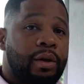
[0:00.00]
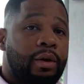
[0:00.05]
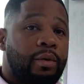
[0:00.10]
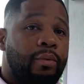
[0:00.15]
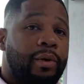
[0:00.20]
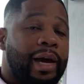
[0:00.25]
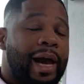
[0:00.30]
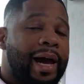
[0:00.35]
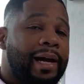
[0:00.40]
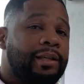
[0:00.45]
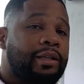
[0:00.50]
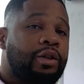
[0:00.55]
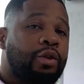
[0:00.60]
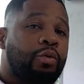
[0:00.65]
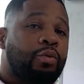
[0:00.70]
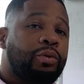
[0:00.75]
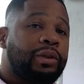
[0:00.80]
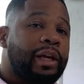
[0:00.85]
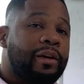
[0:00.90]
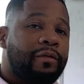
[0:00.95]
we had
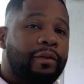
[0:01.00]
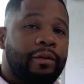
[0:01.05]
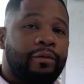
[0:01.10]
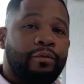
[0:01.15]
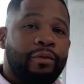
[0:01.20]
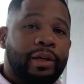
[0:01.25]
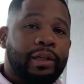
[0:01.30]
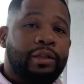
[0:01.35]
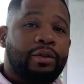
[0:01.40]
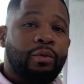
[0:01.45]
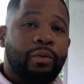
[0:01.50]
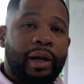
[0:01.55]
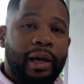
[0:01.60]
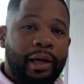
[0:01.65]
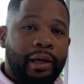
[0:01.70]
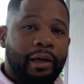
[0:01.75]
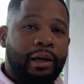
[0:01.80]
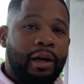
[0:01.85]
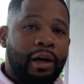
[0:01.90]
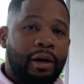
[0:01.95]
two different rental
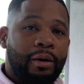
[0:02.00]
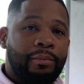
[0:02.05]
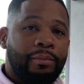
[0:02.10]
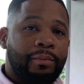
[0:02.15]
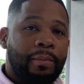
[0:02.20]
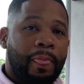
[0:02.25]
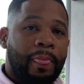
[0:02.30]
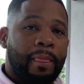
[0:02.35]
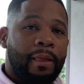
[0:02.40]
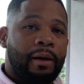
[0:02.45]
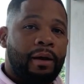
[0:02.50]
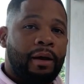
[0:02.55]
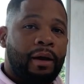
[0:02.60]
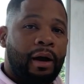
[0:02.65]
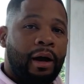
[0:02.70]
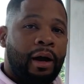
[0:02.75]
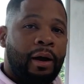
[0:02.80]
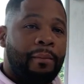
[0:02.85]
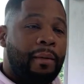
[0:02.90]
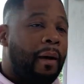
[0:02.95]
income
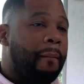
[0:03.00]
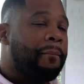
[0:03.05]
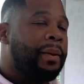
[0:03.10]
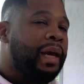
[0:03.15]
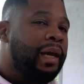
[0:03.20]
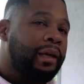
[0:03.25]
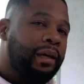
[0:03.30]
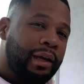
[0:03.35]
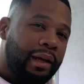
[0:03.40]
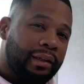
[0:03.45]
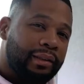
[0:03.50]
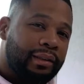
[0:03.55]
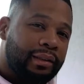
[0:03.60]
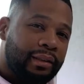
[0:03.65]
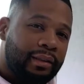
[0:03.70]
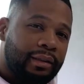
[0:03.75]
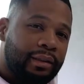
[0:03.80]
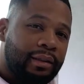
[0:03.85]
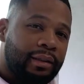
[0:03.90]
um, opinions.